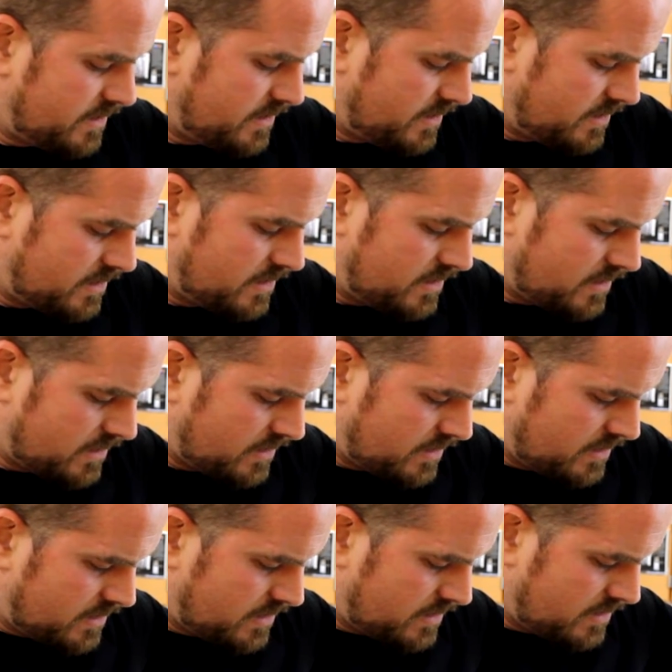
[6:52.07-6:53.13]

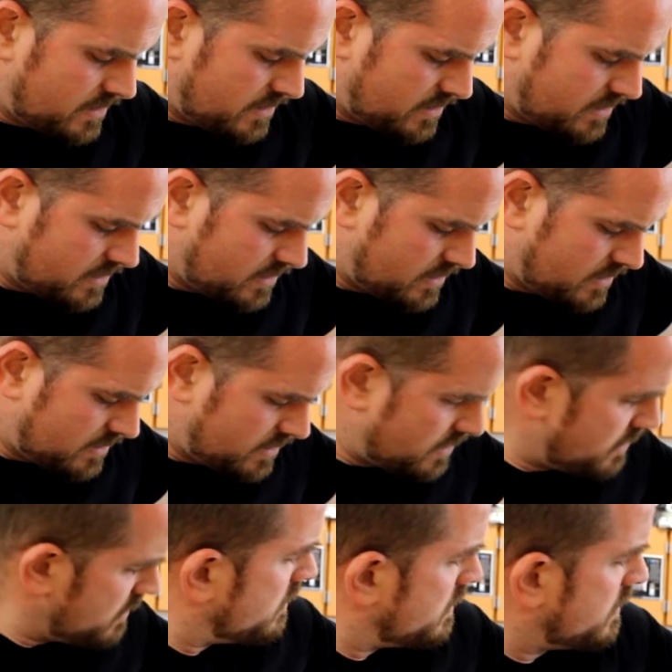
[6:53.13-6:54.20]

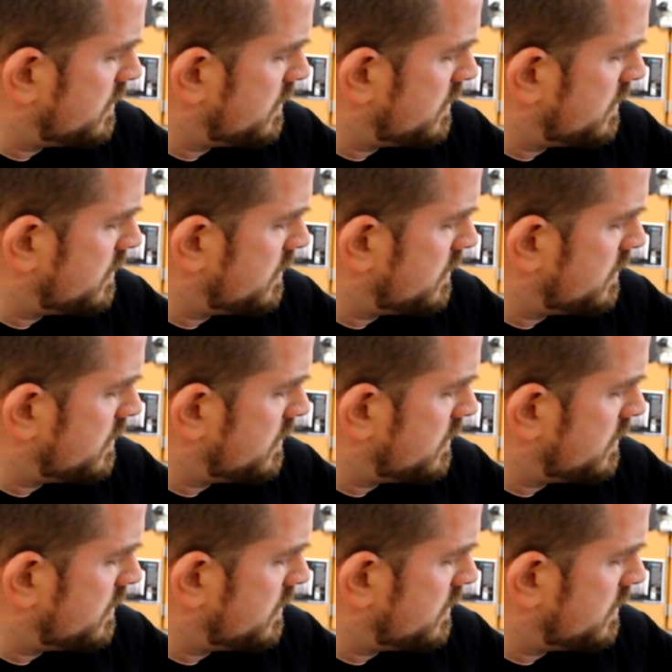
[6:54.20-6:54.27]
Nothing is said.